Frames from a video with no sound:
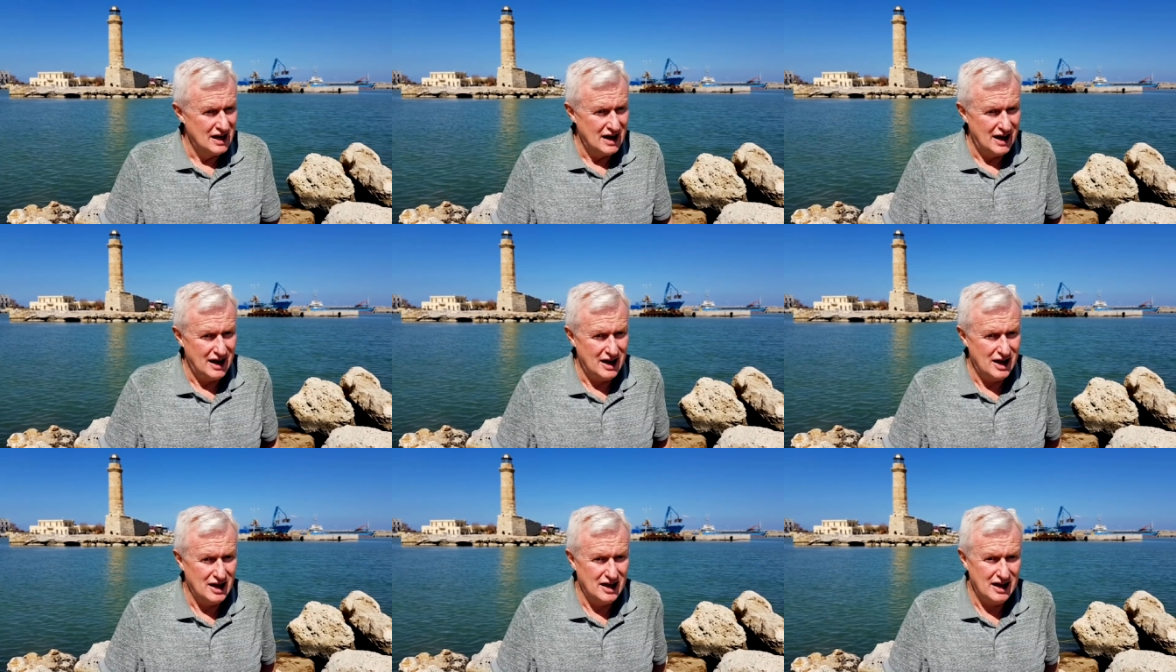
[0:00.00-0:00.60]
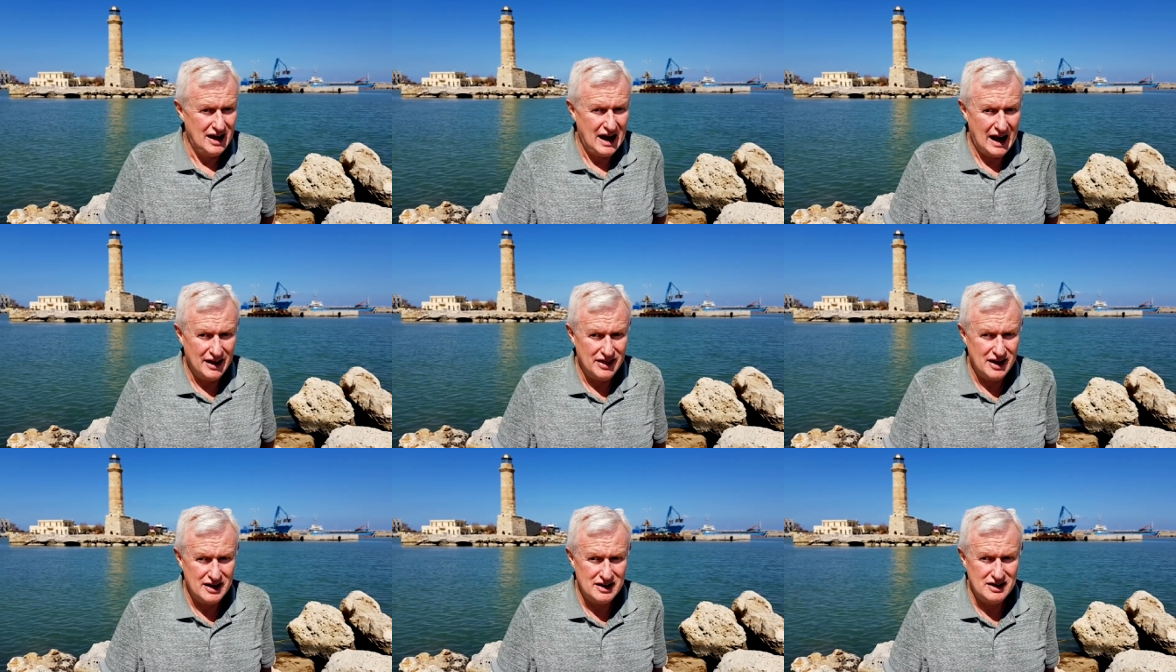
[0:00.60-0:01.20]
Uh,
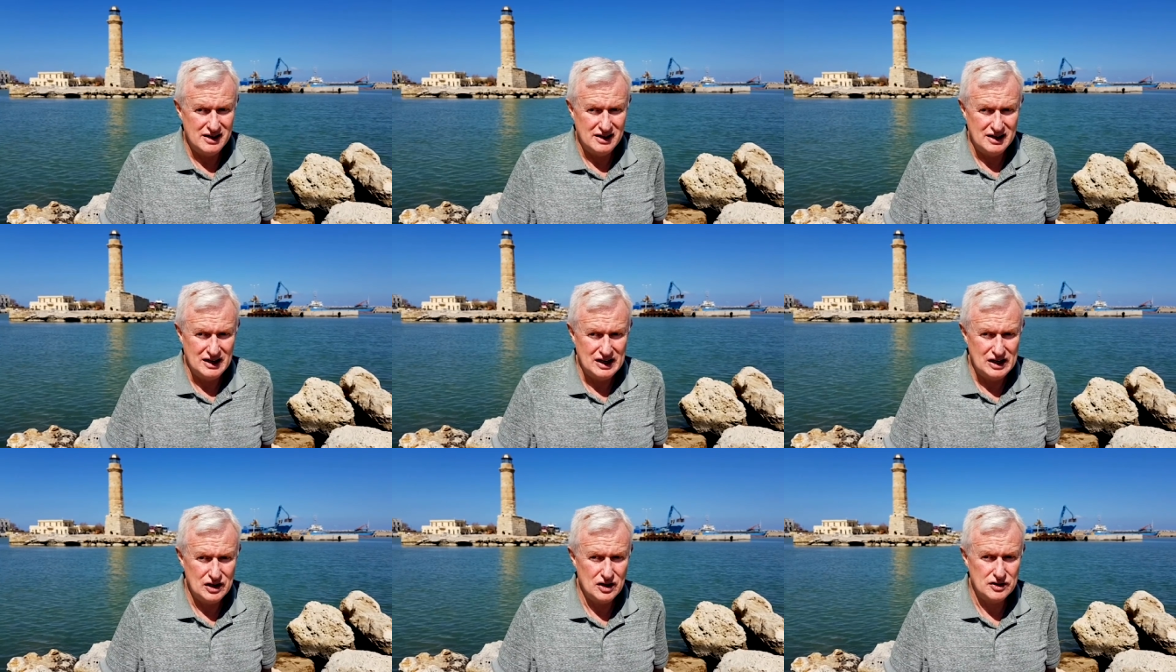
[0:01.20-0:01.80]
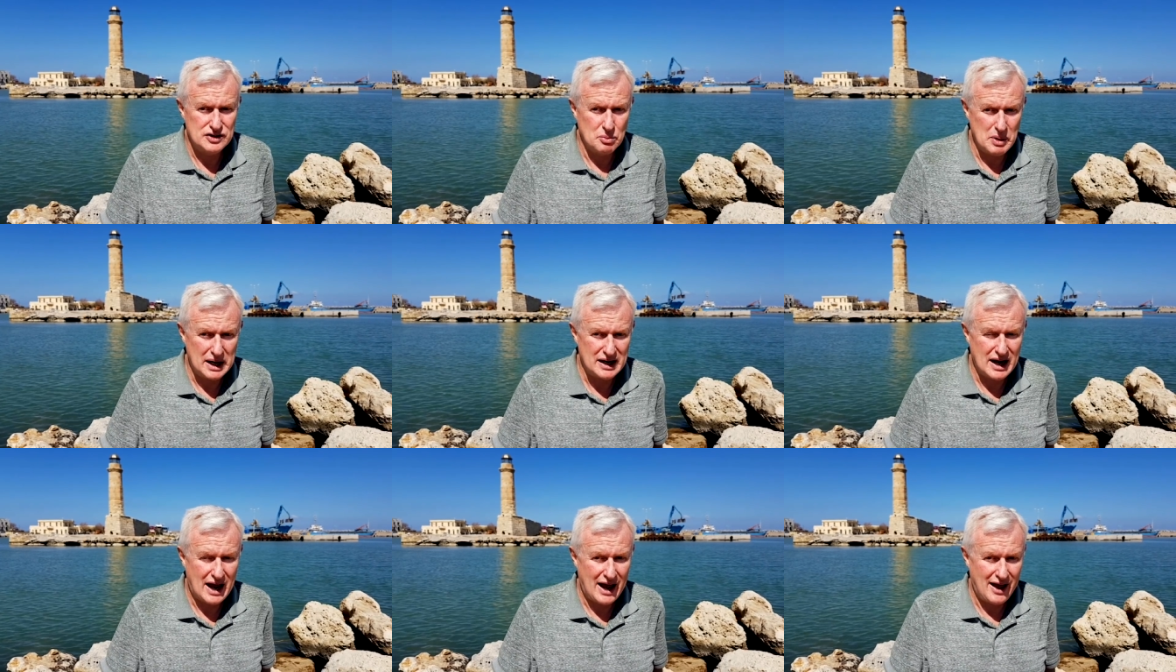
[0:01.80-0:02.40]
and then yeah, so but
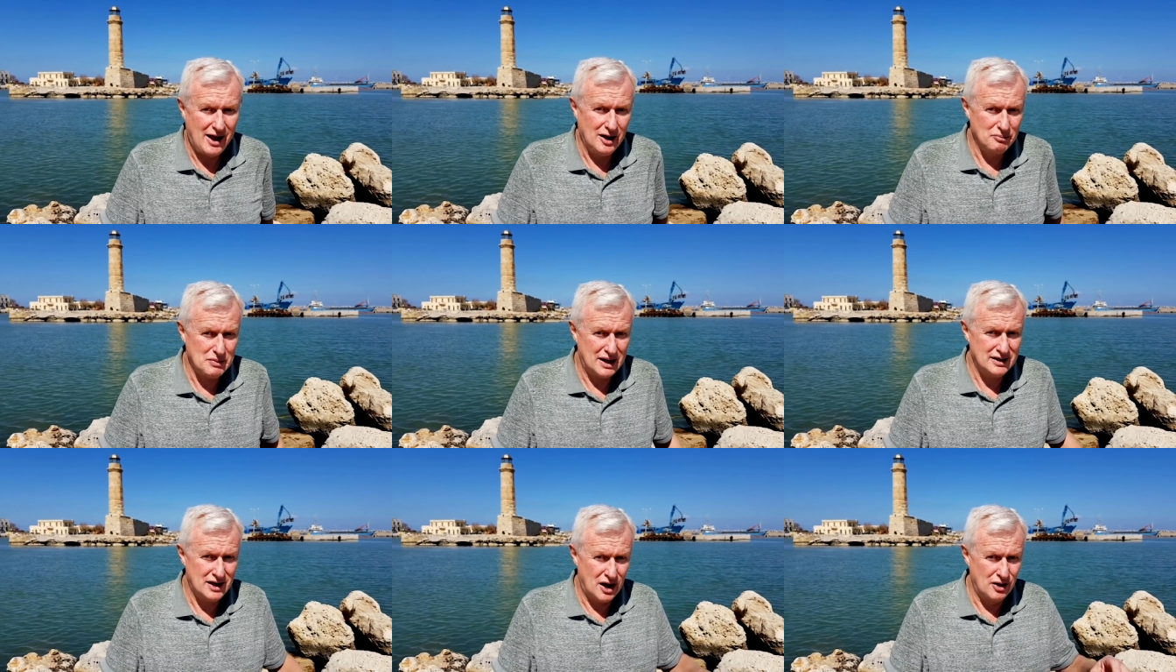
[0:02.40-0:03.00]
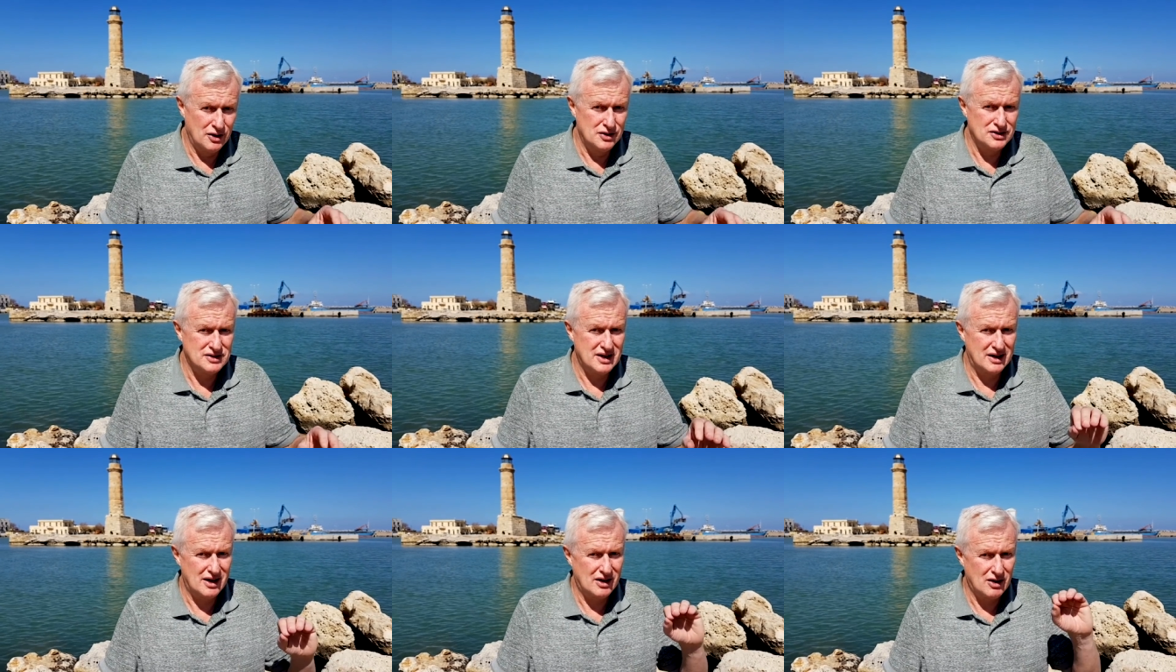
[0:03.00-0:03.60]
I held my nose
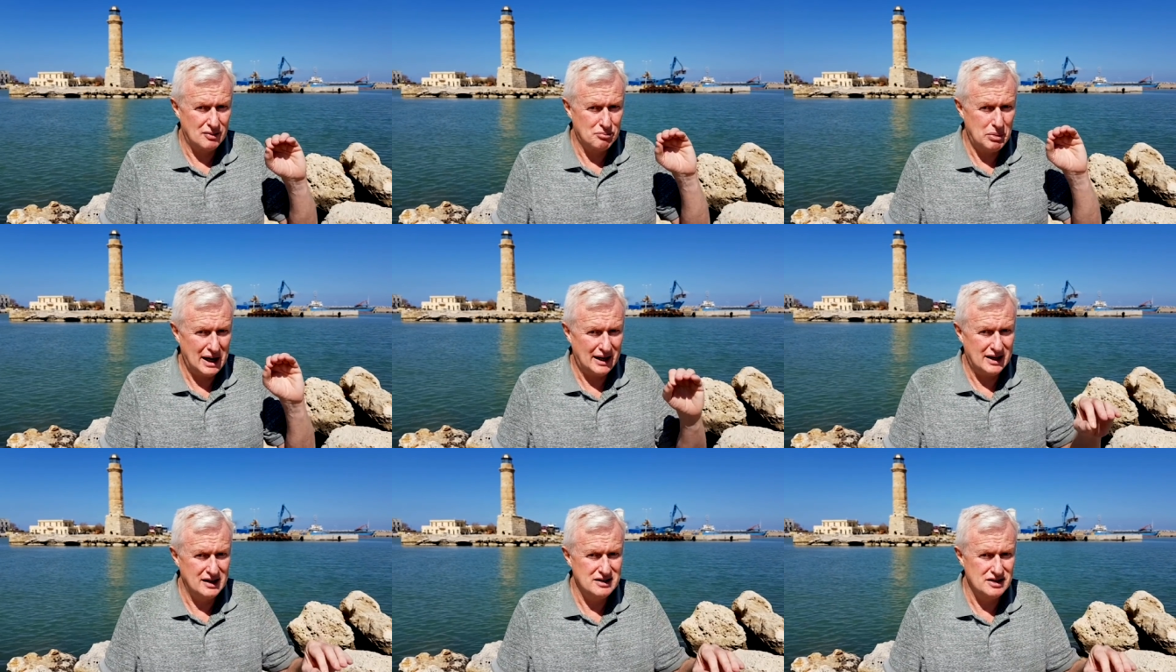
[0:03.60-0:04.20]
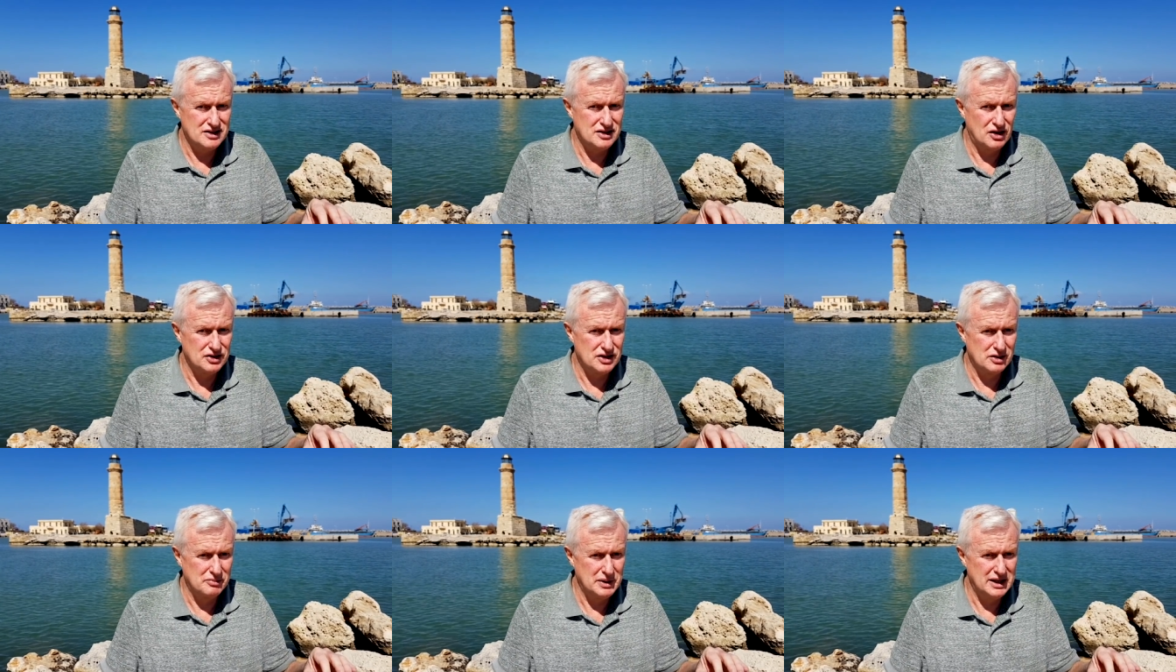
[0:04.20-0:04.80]
and I got back into
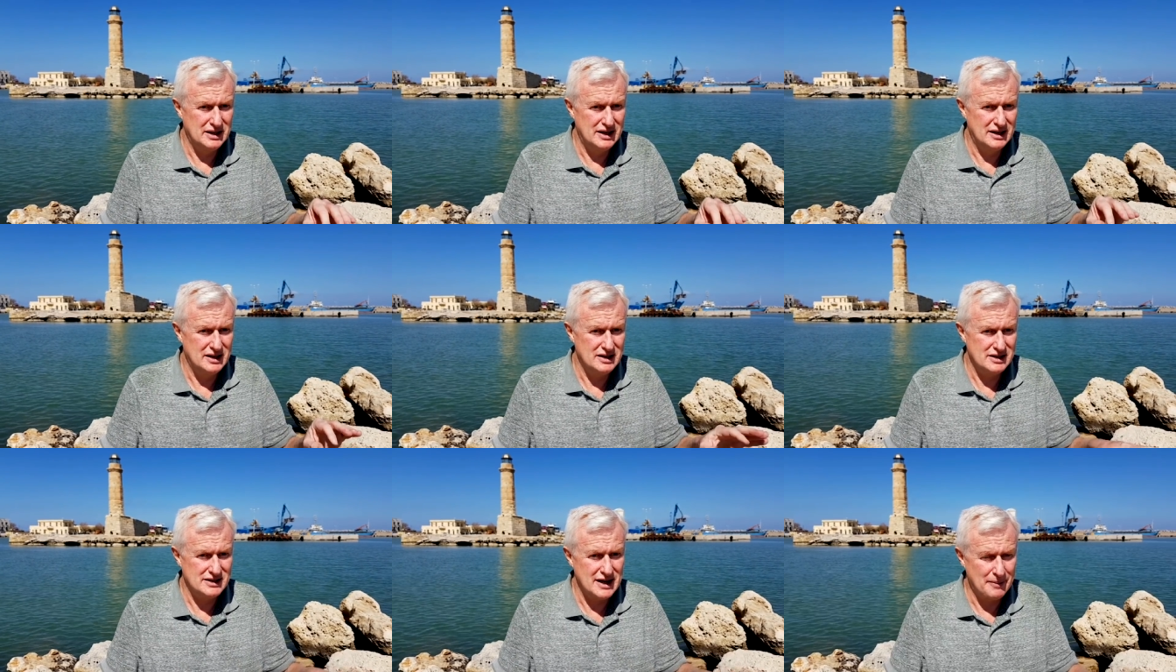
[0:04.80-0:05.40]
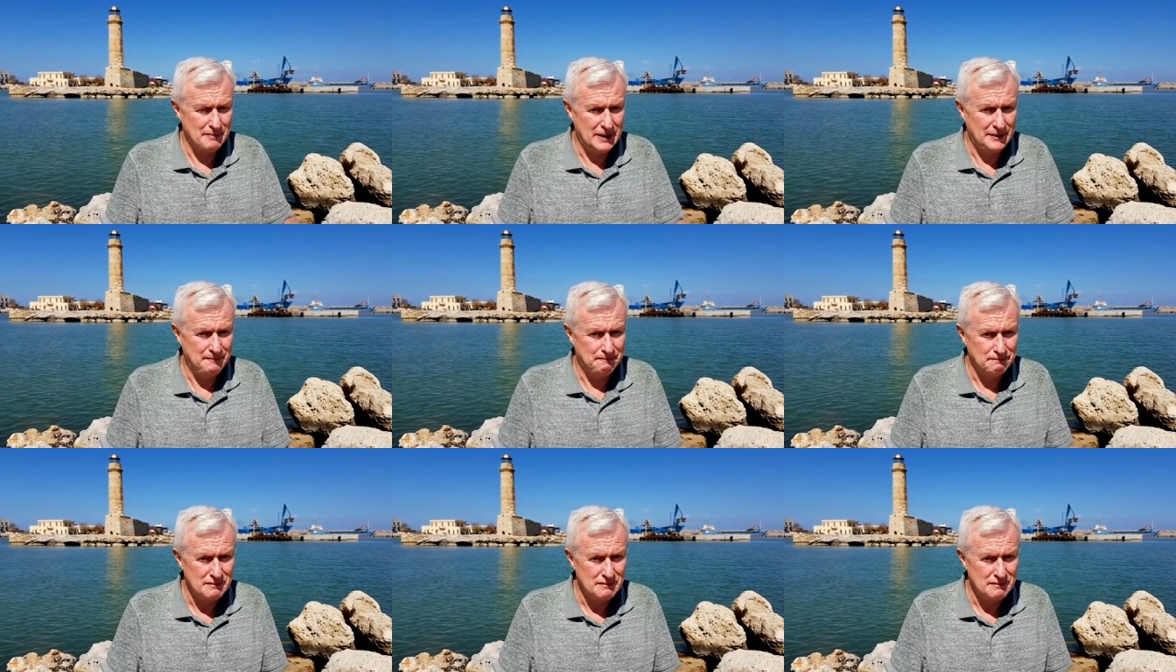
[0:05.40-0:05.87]
social media in December